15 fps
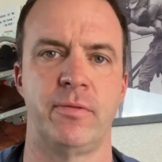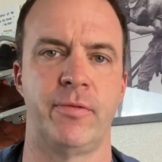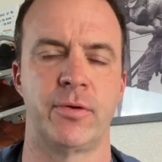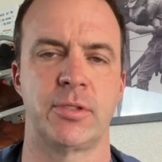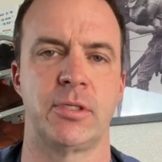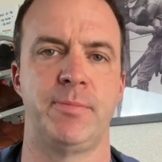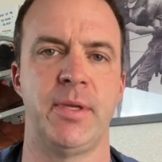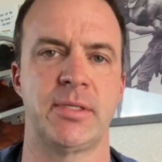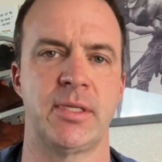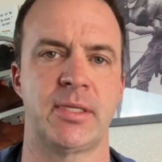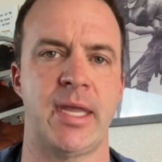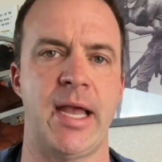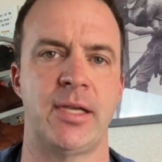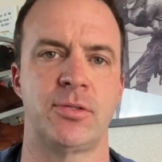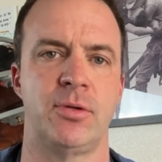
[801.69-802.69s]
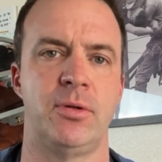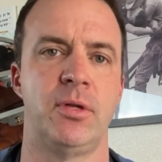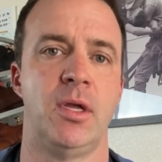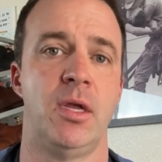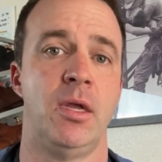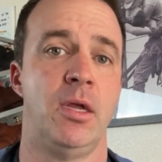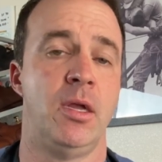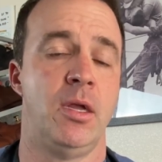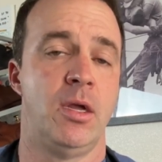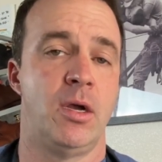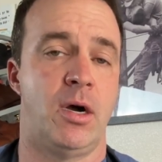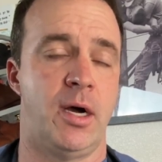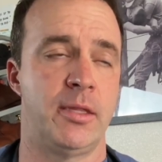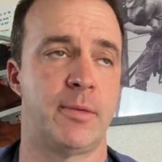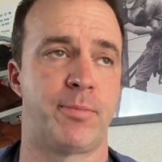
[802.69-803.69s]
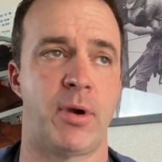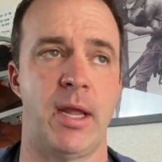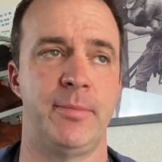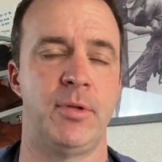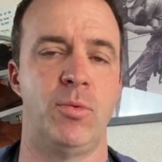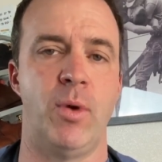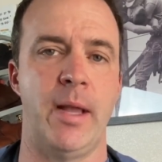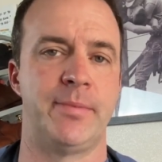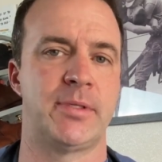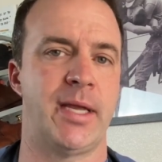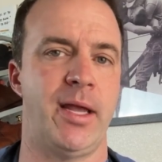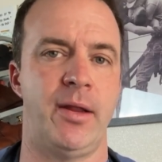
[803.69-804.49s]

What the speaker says: versus business casual on the Prime Dude website.